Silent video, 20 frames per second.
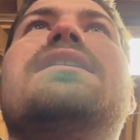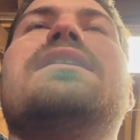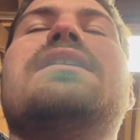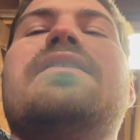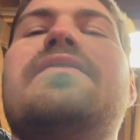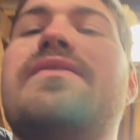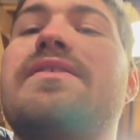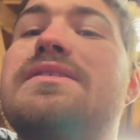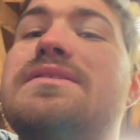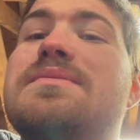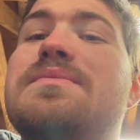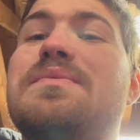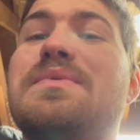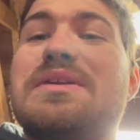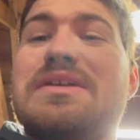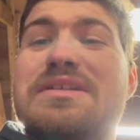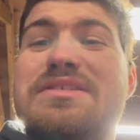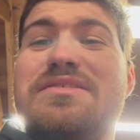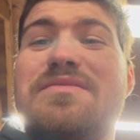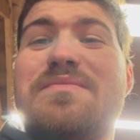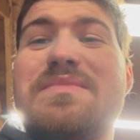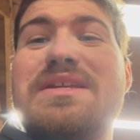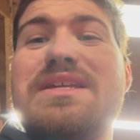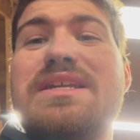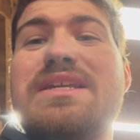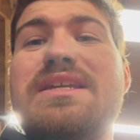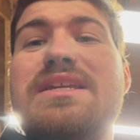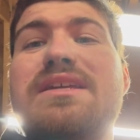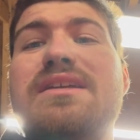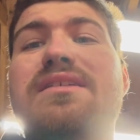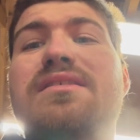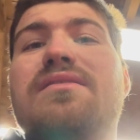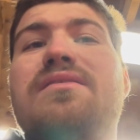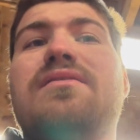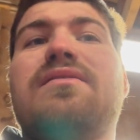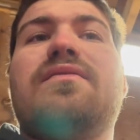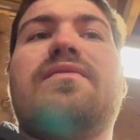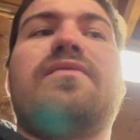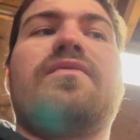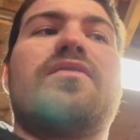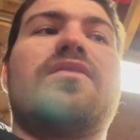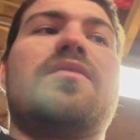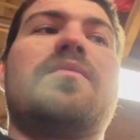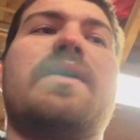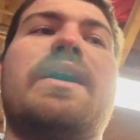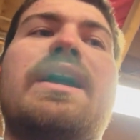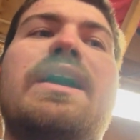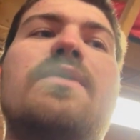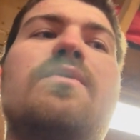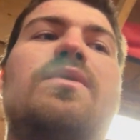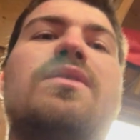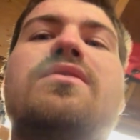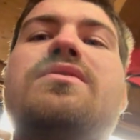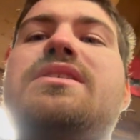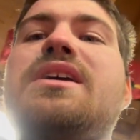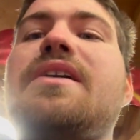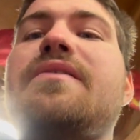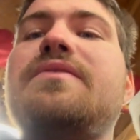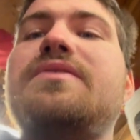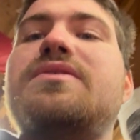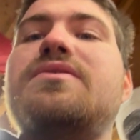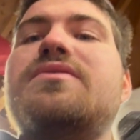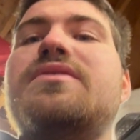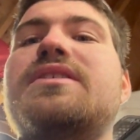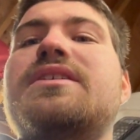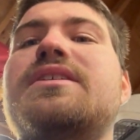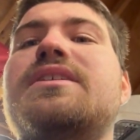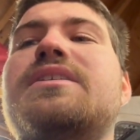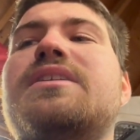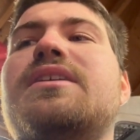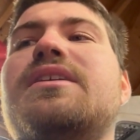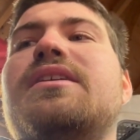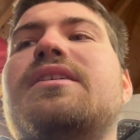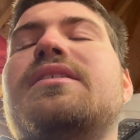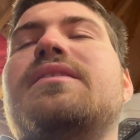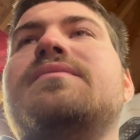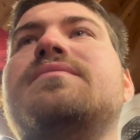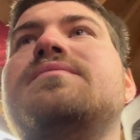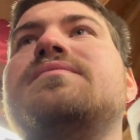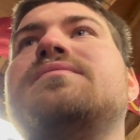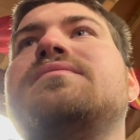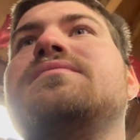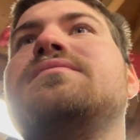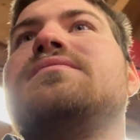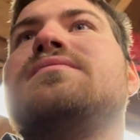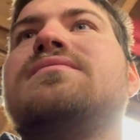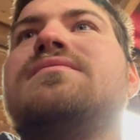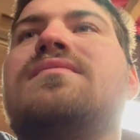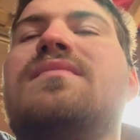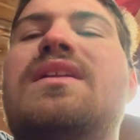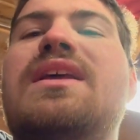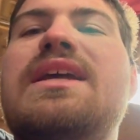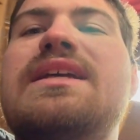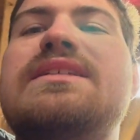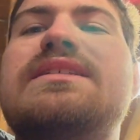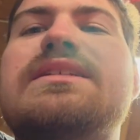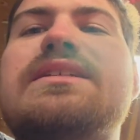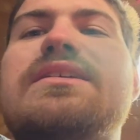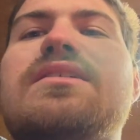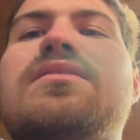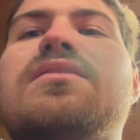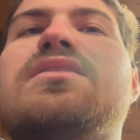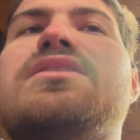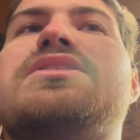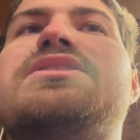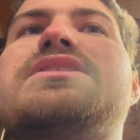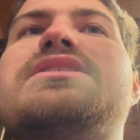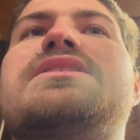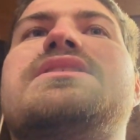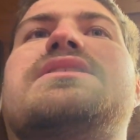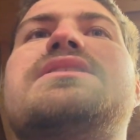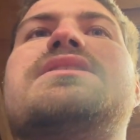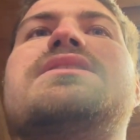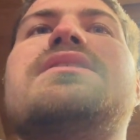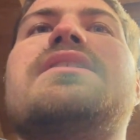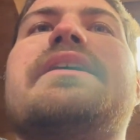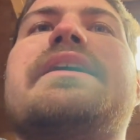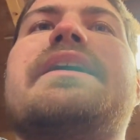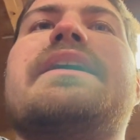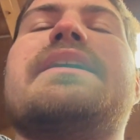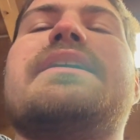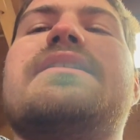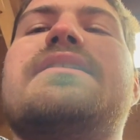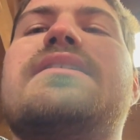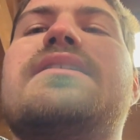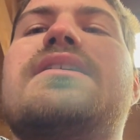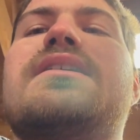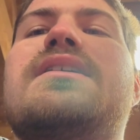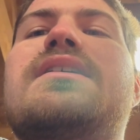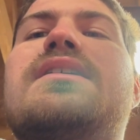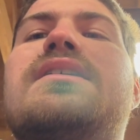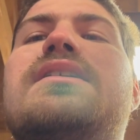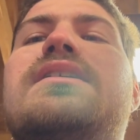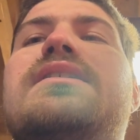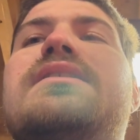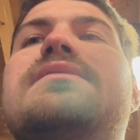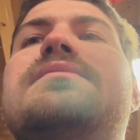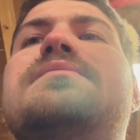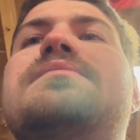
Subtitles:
if it's because of me. I had one of those heavy duty AC clutches, and I